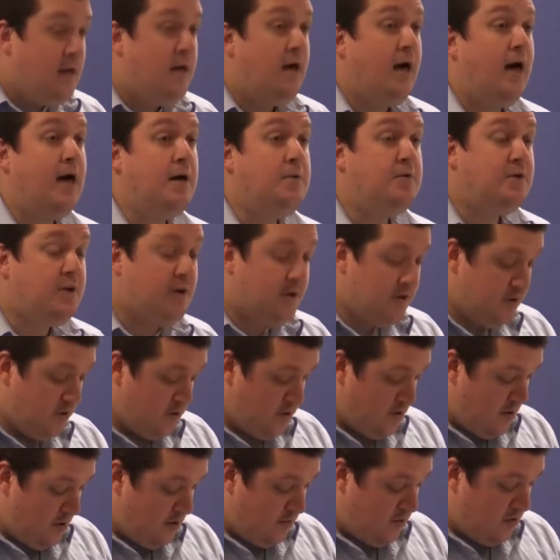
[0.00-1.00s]
I would
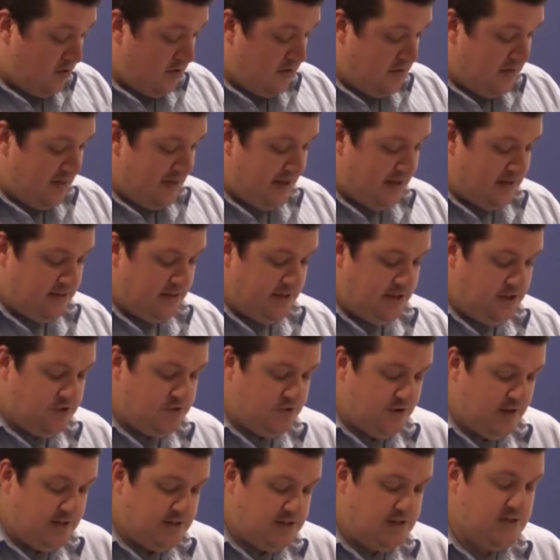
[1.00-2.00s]
argue, however, that these
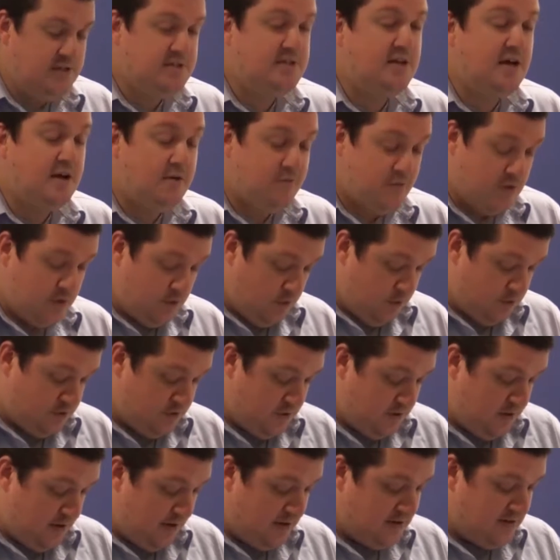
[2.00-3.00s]
raids deserve
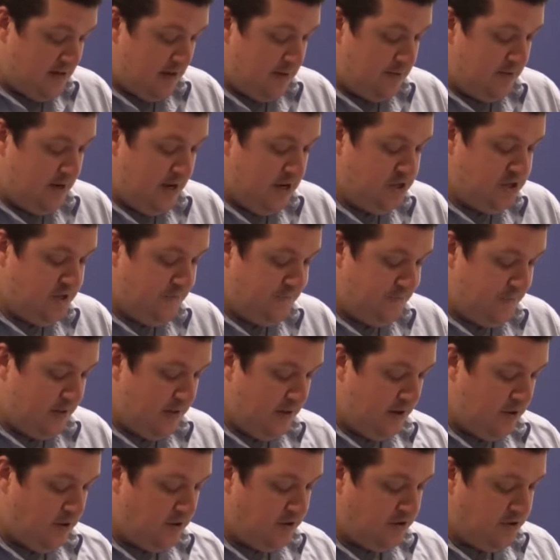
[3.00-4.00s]
closer examination
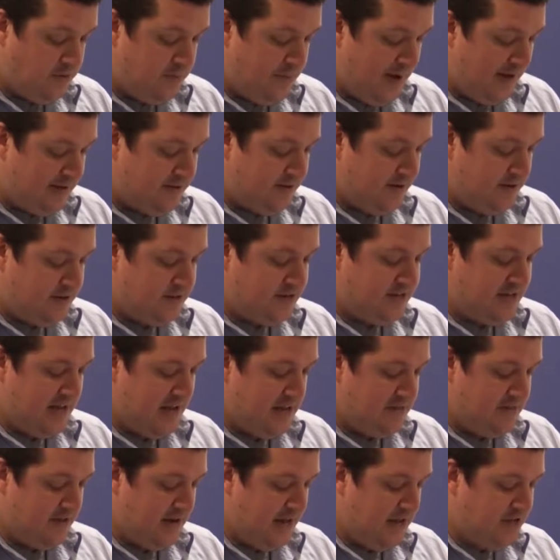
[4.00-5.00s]
in order to better
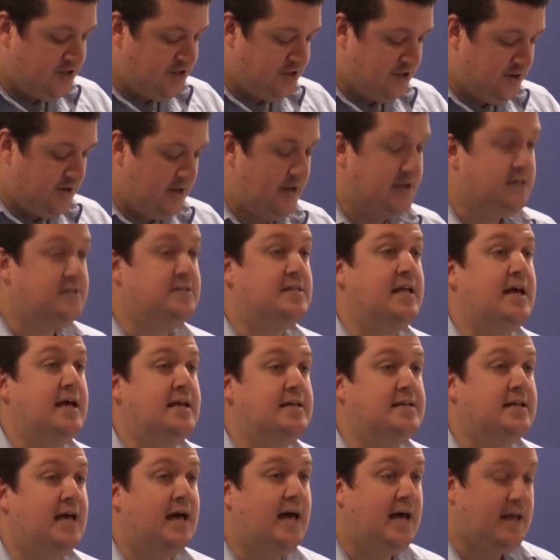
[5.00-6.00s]
understand the nature,
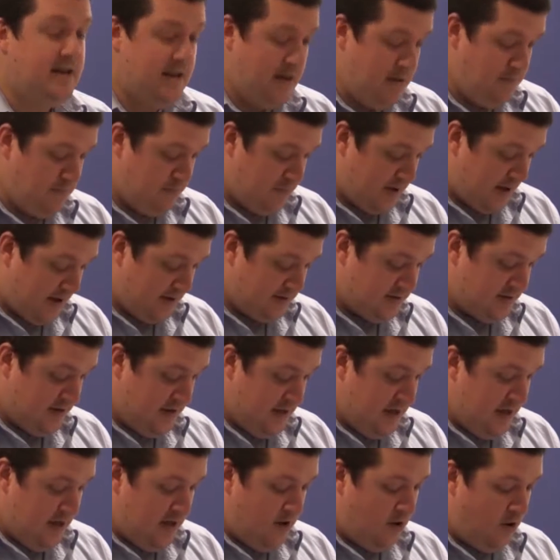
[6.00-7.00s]
extent and impact
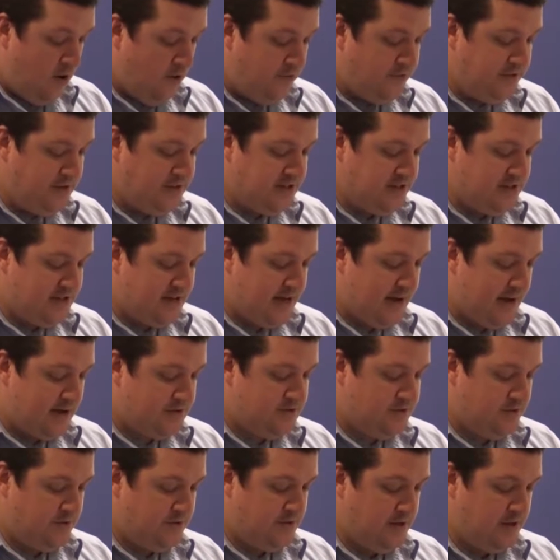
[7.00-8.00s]
of these
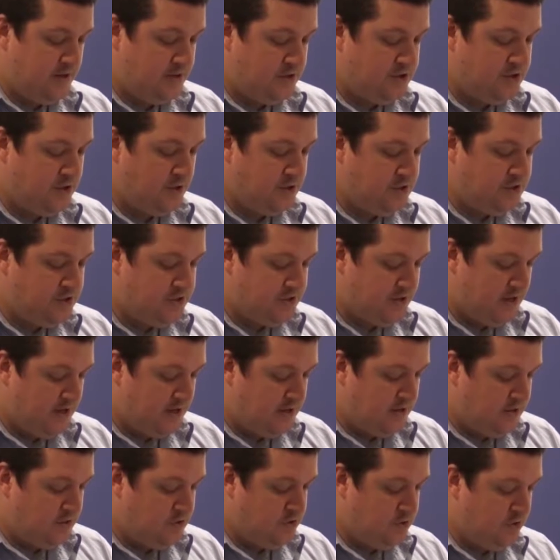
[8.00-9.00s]
attacks on the English
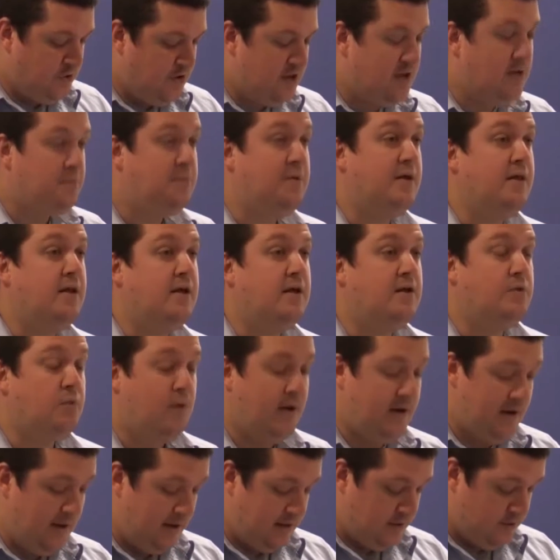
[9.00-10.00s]
countryside during a period
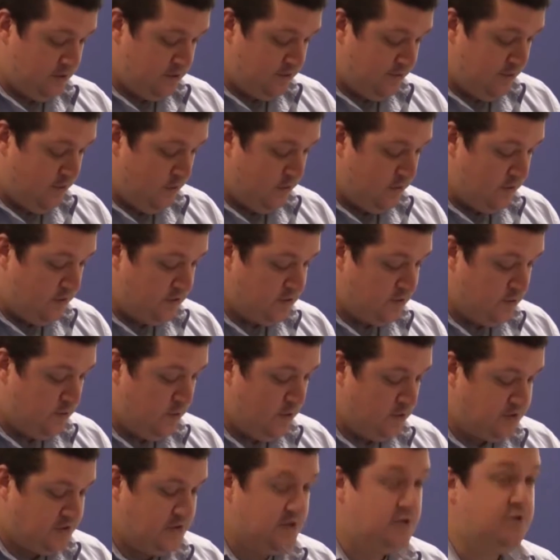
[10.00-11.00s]
when English focus
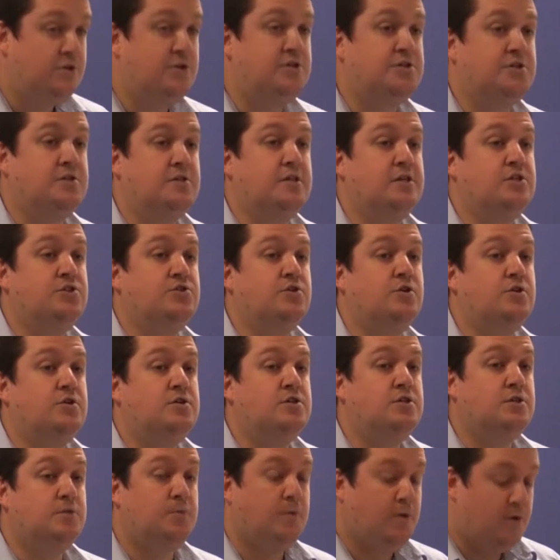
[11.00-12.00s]
was increasingly
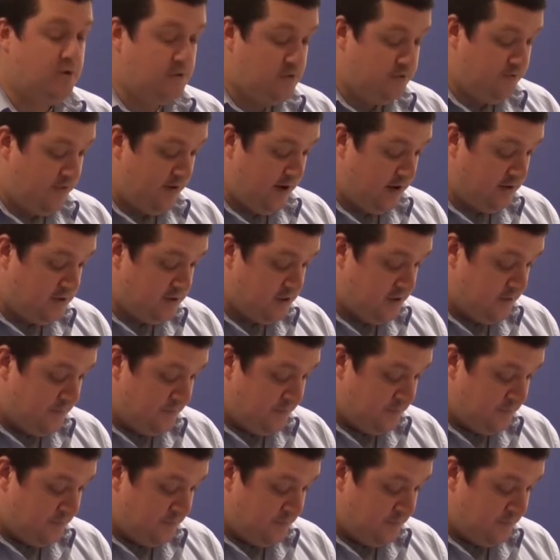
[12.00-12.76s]
drawn towards France.